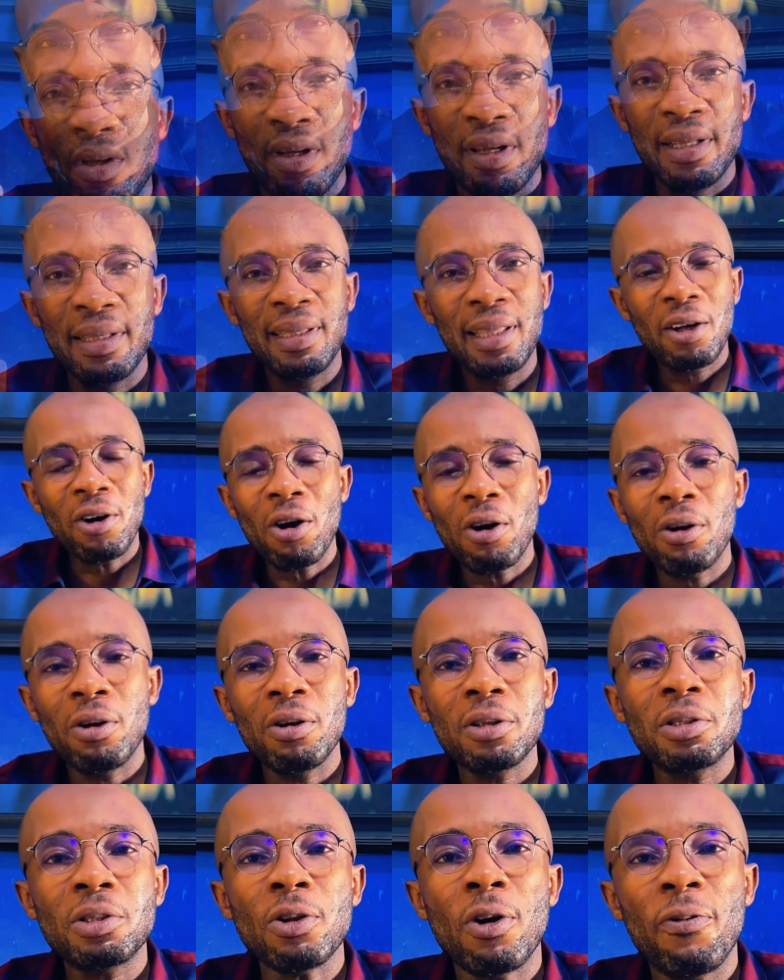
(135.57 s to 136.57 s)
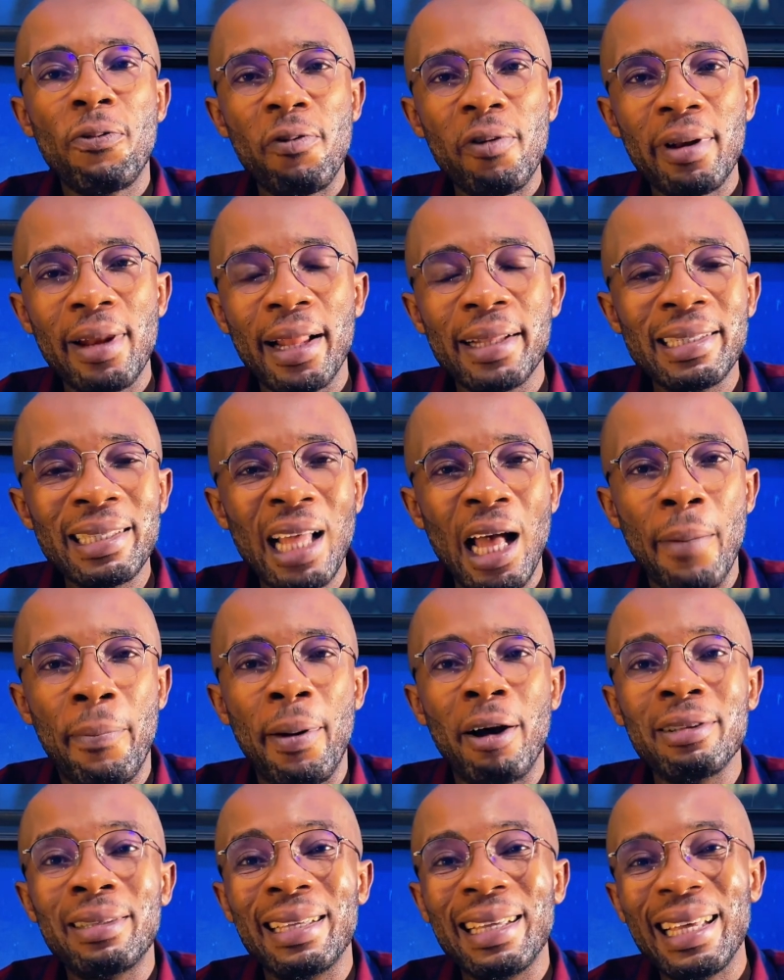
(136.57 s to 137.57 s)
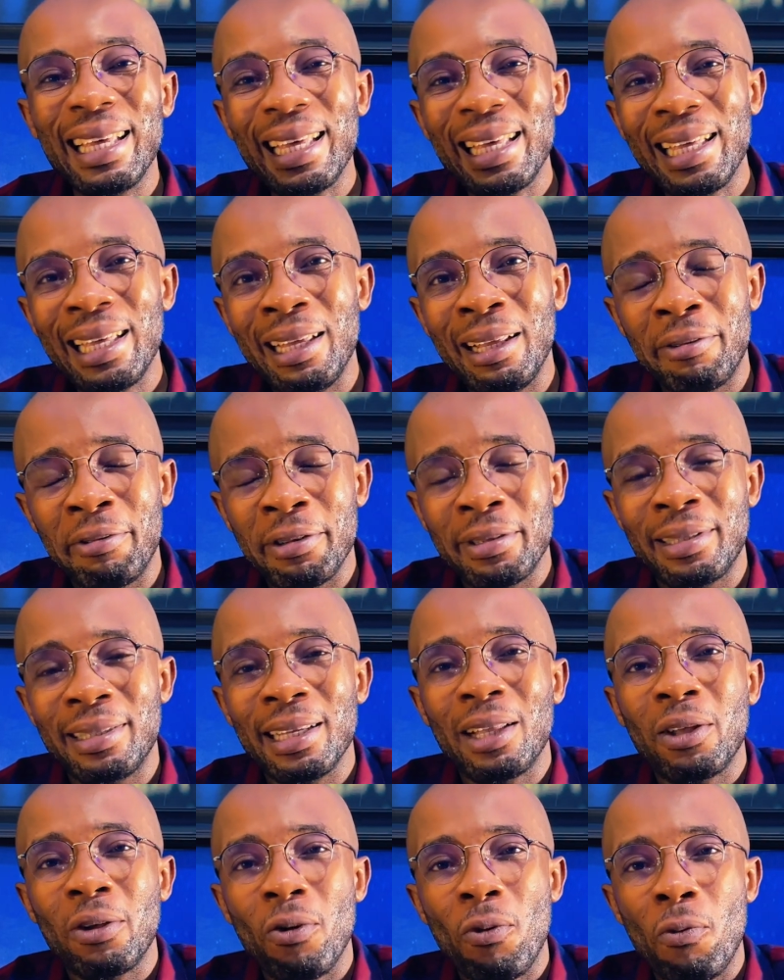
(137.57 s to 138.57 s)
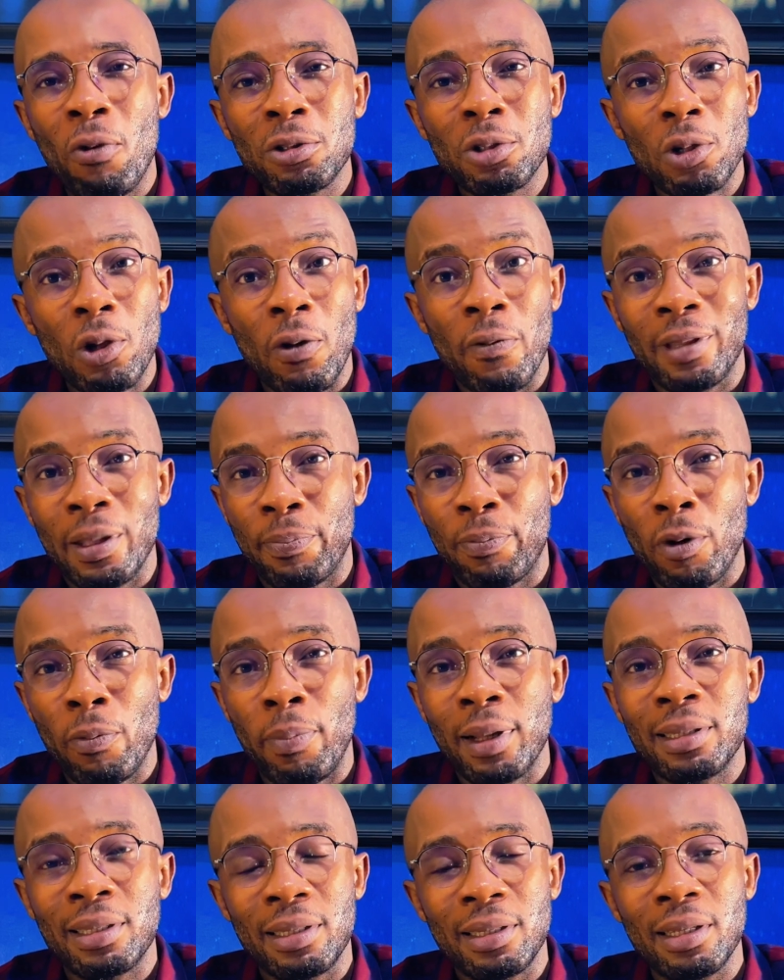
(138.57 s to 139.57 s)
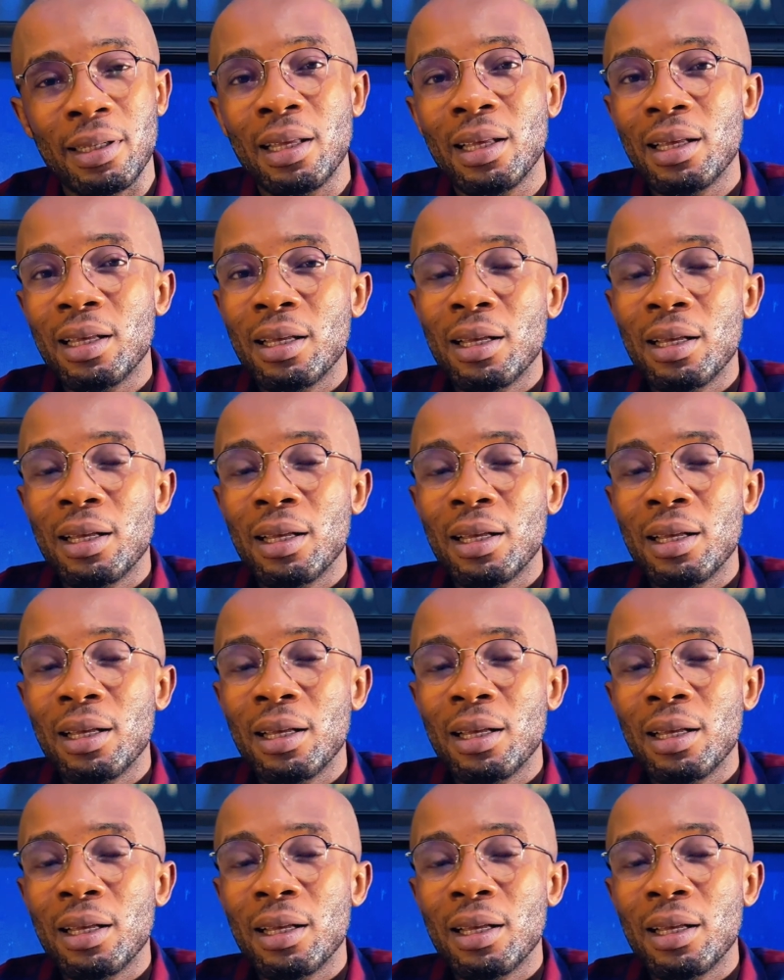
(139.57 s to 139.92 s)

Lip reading: In the course of learning about the intrinsic worth of the property,